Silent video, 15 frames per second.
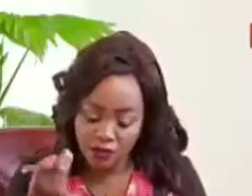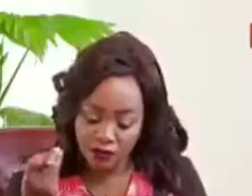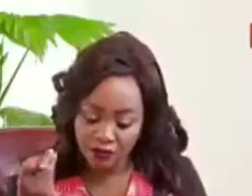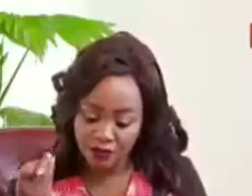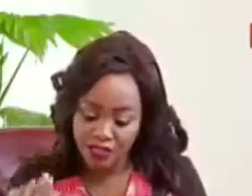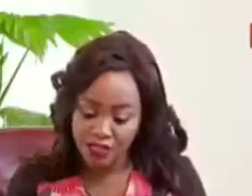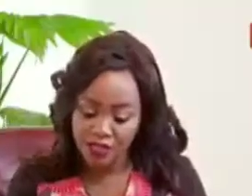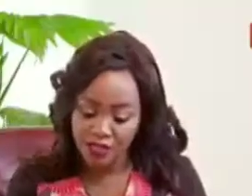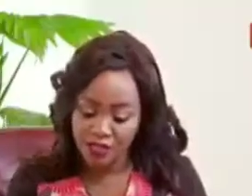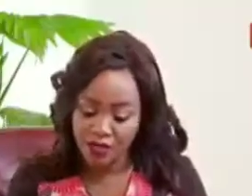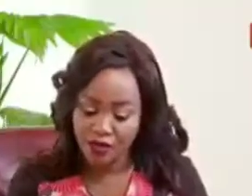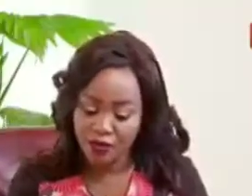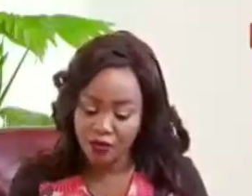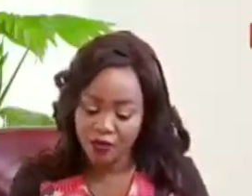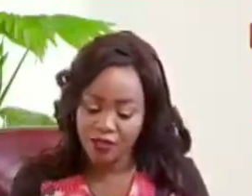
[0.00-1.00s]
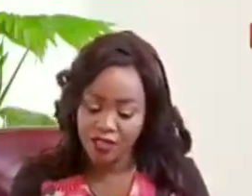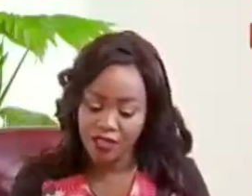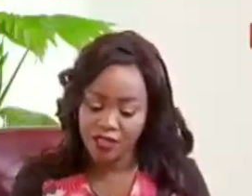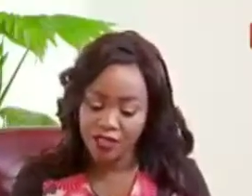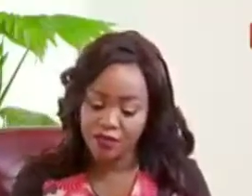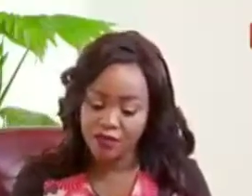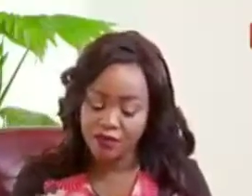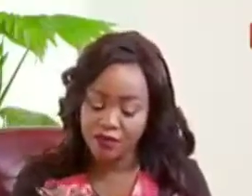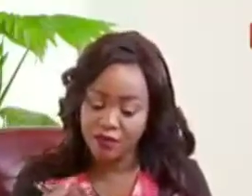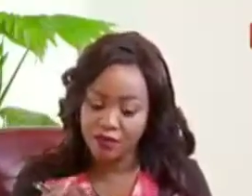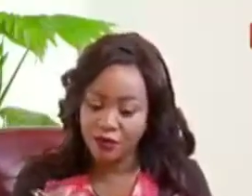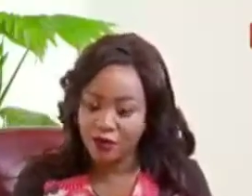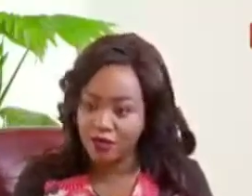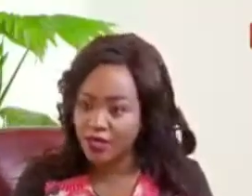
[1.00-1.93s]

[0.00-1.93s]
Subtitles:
of basic commodities will go